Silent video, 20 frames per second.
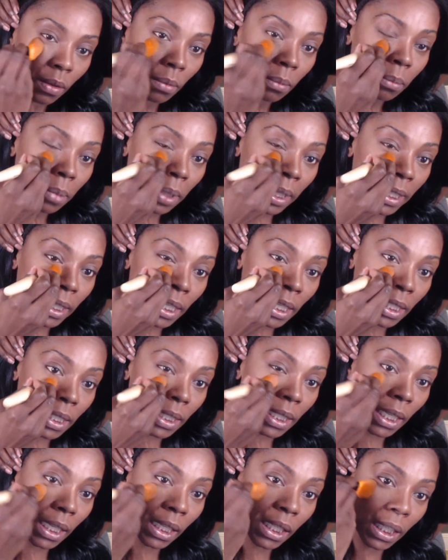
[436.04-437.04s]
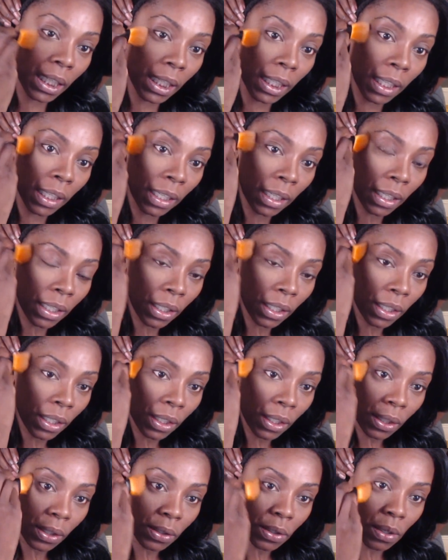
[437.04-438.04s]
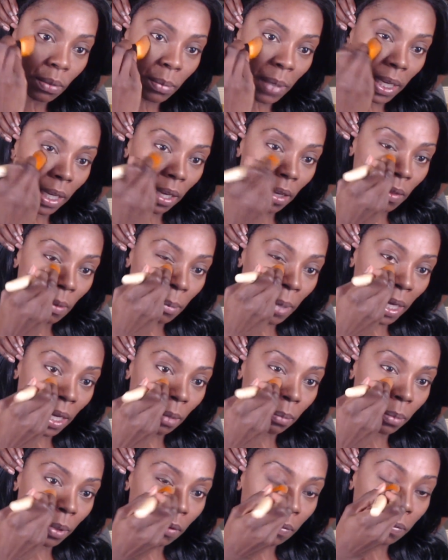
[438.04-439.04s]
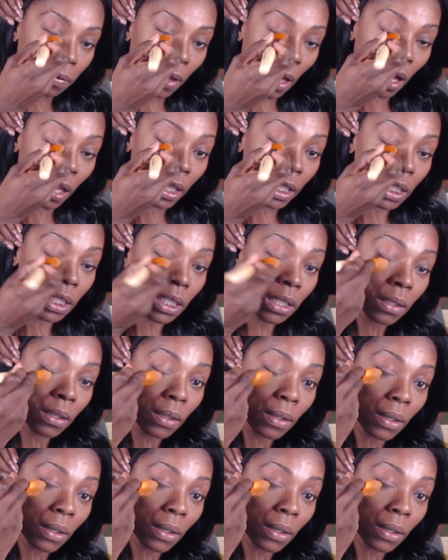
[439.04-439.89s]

blending is key to making the makeup look flawless.